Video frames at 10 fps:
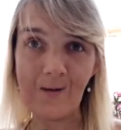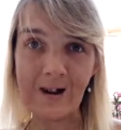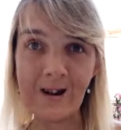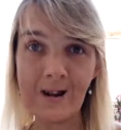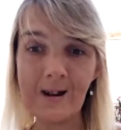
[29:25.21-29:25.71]

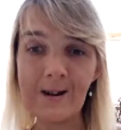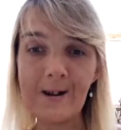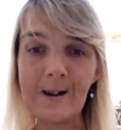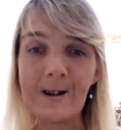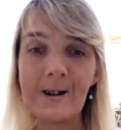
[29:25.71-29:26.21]
right?
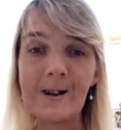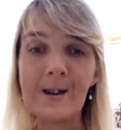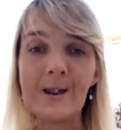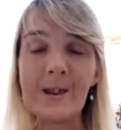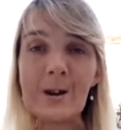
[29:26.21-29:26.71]

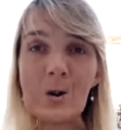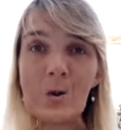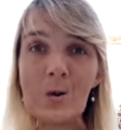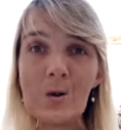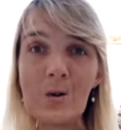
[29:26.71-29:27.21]

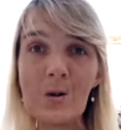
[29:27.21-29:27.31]
So